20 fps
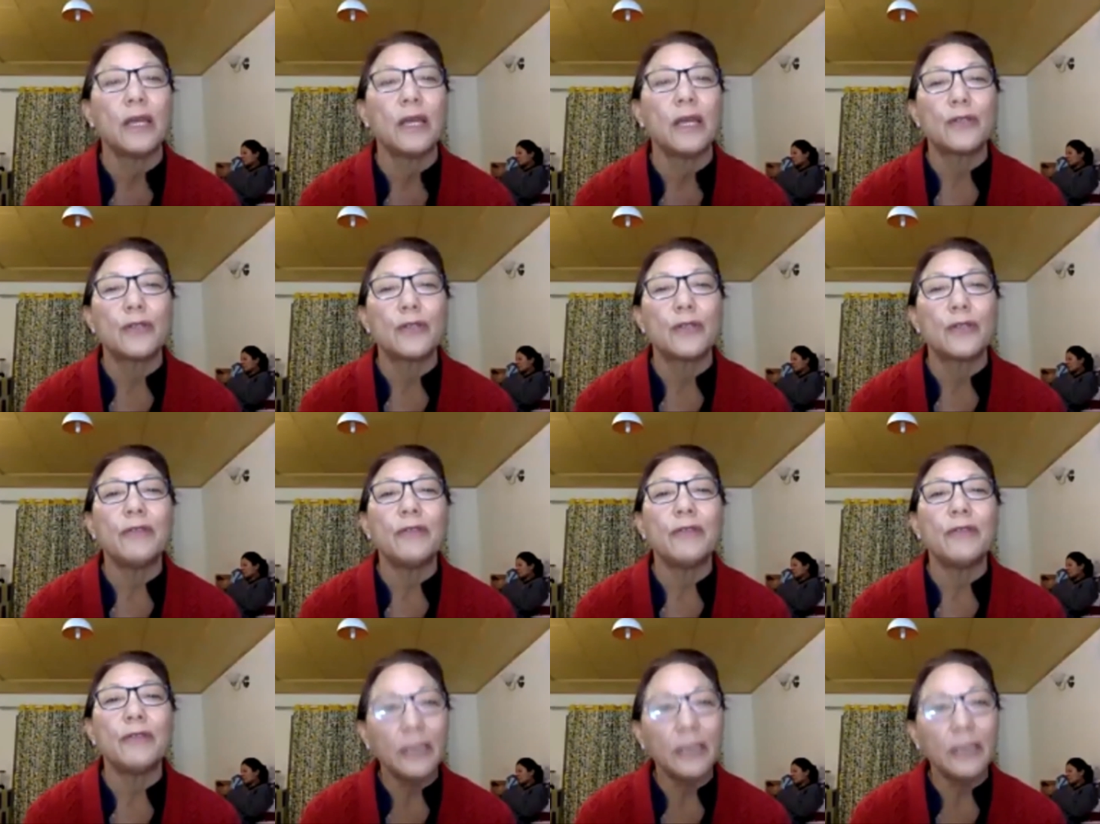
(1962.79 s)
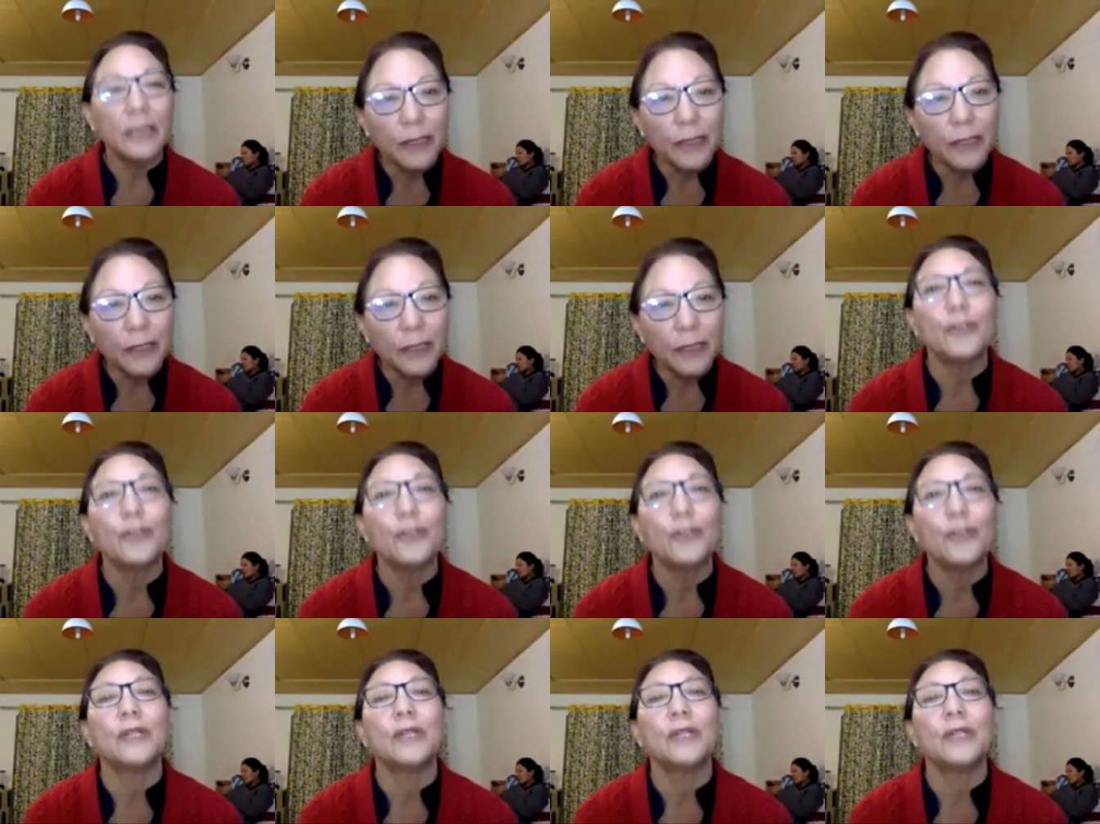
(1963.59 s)
So I'm very grateful
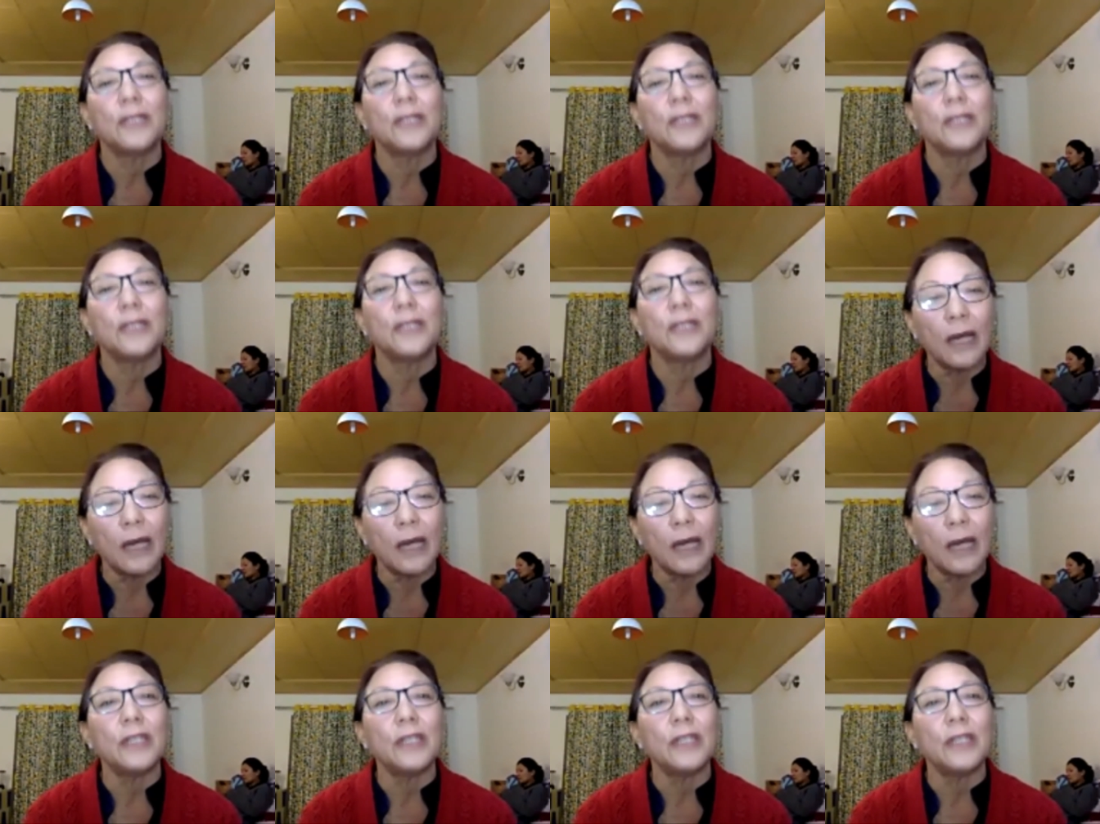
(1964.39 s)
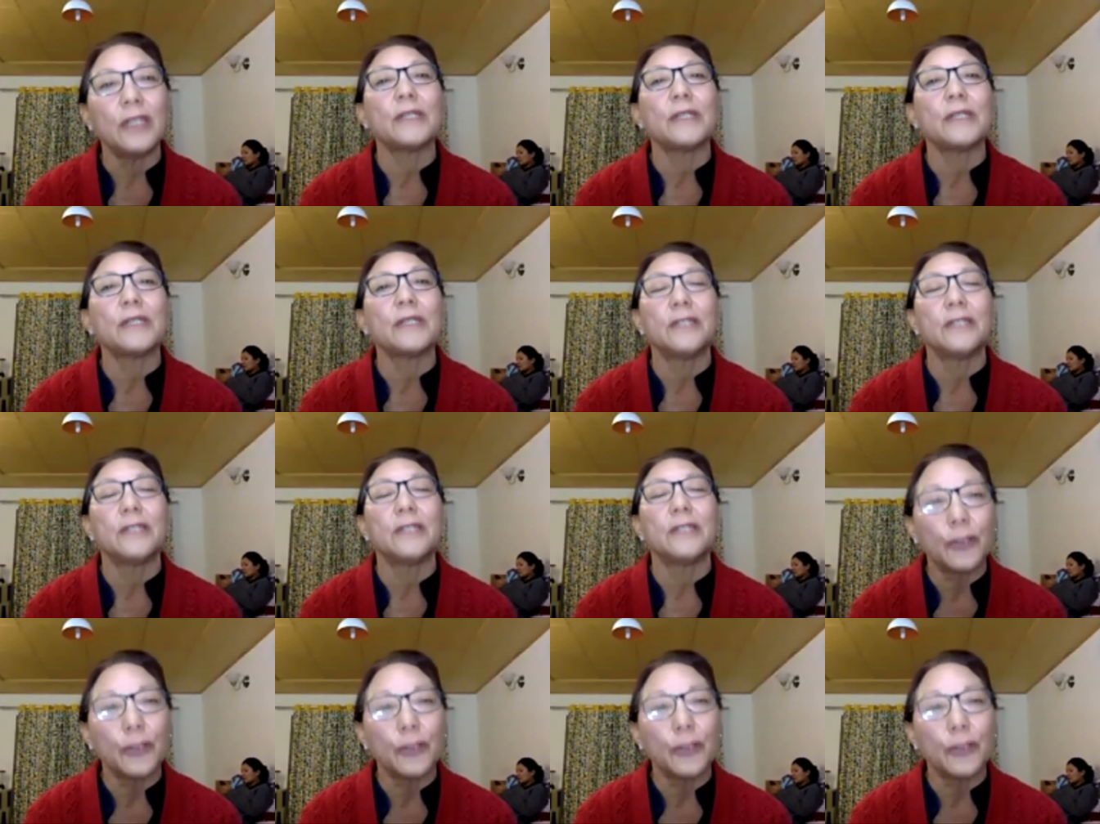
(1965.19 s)
to the Indian Army, especially
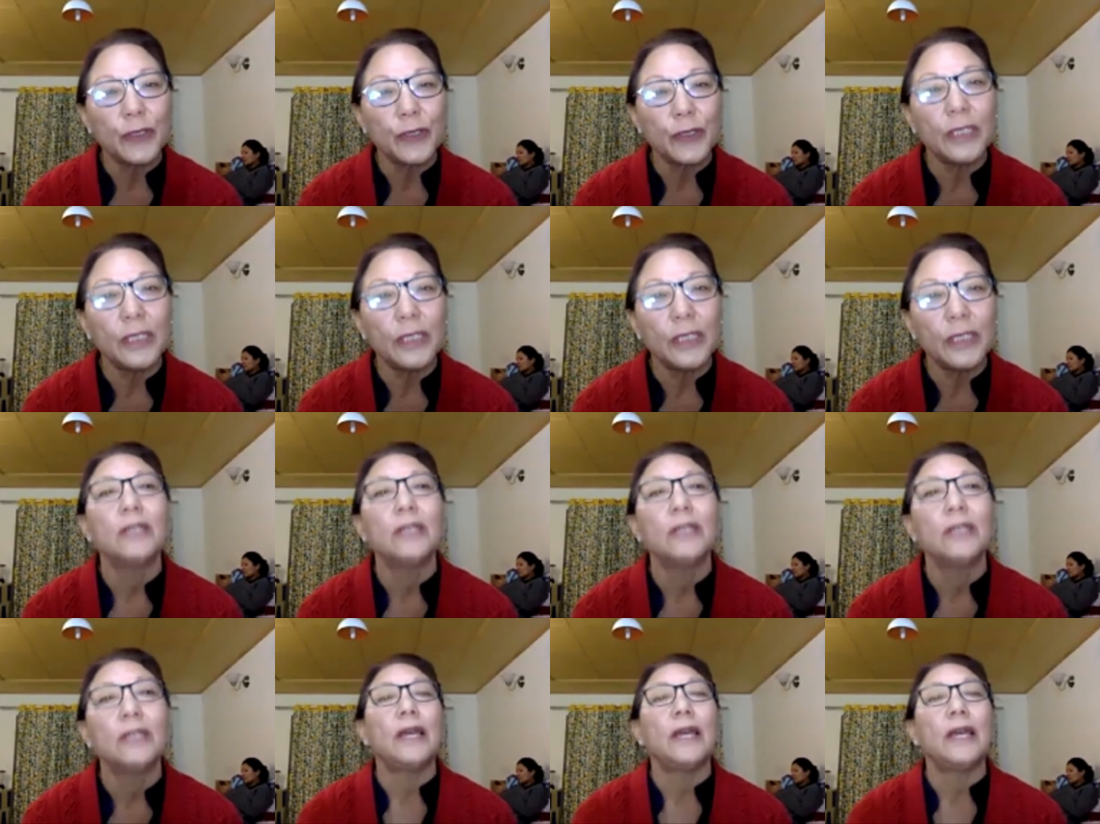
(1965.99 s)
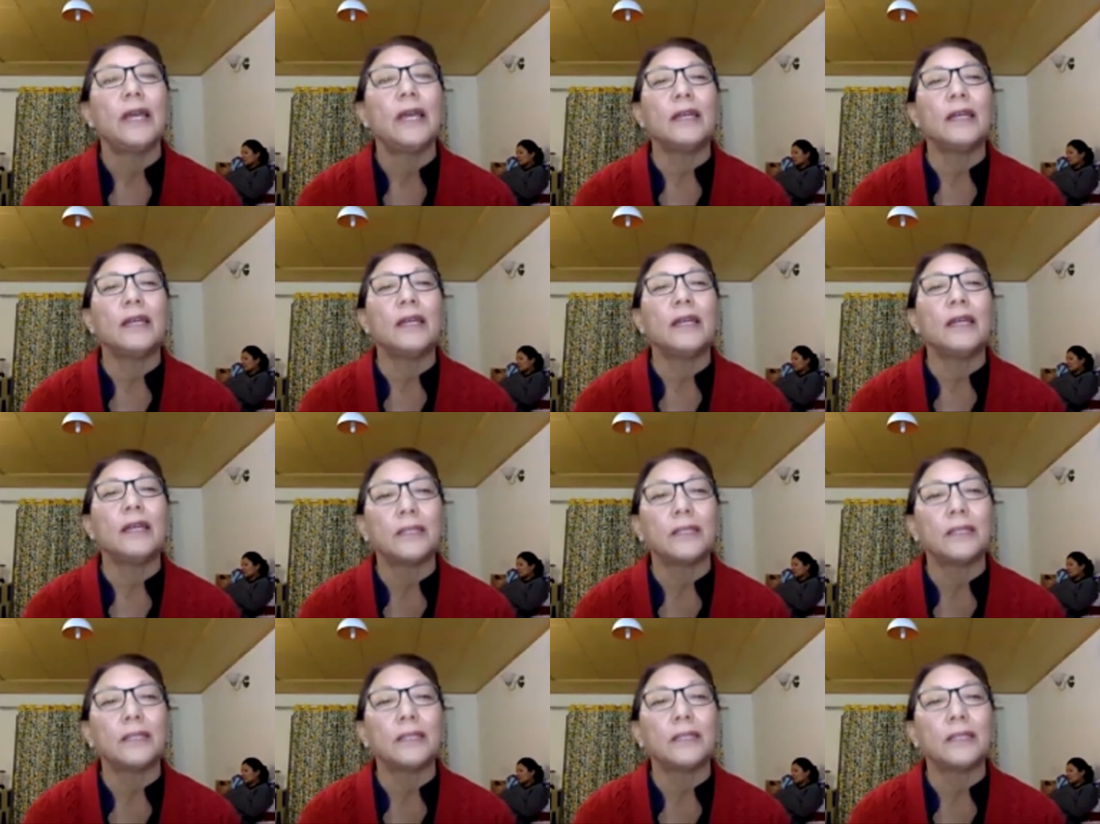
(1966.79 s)
General Joshi and
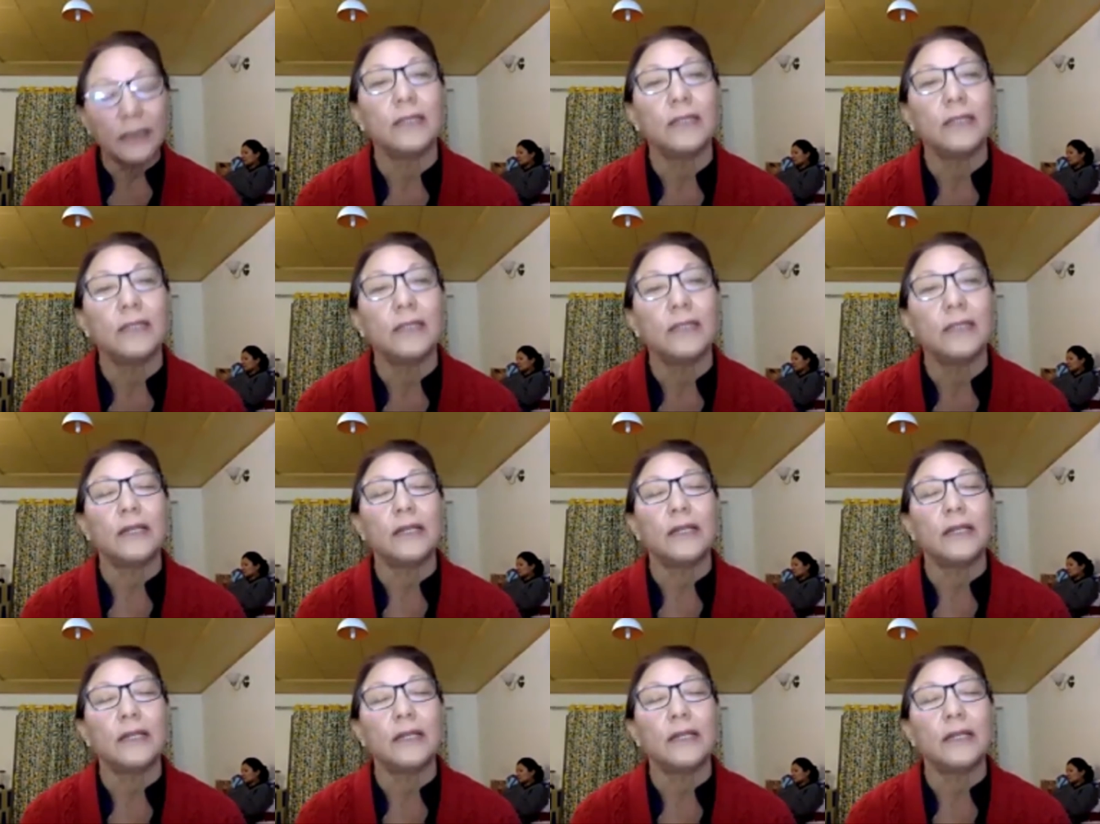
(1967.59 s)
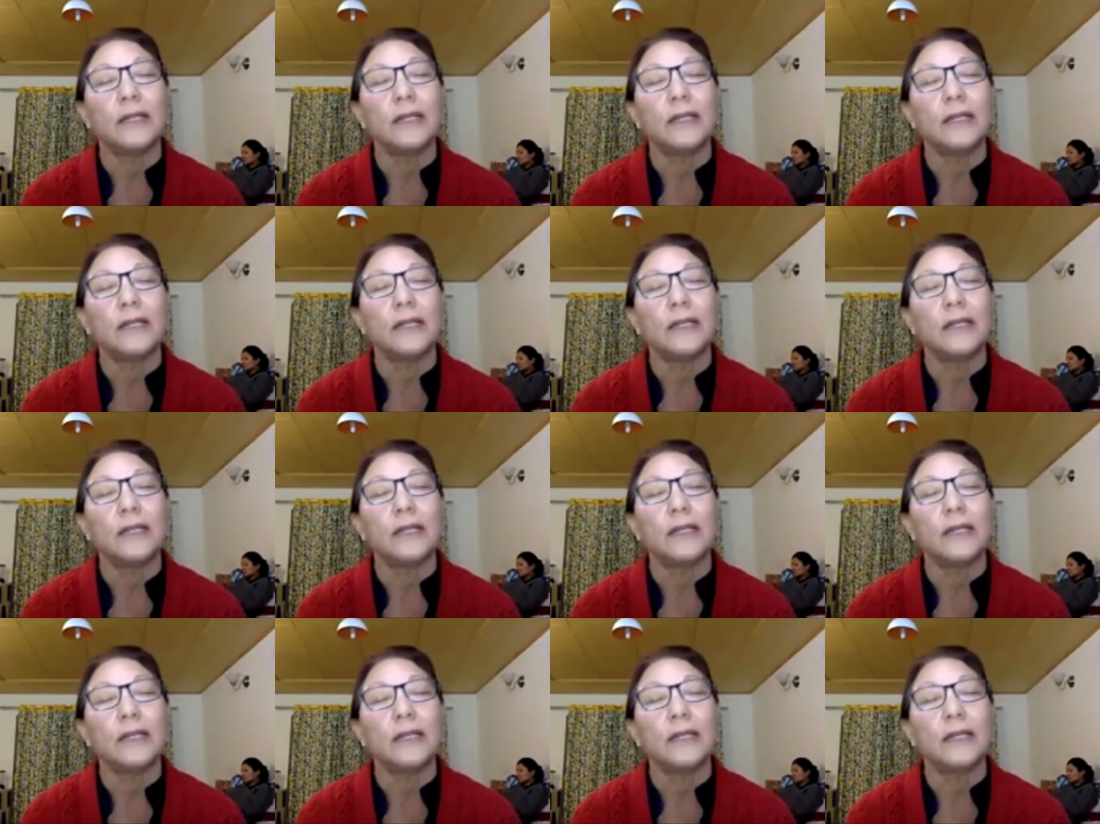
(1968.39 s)
Colonel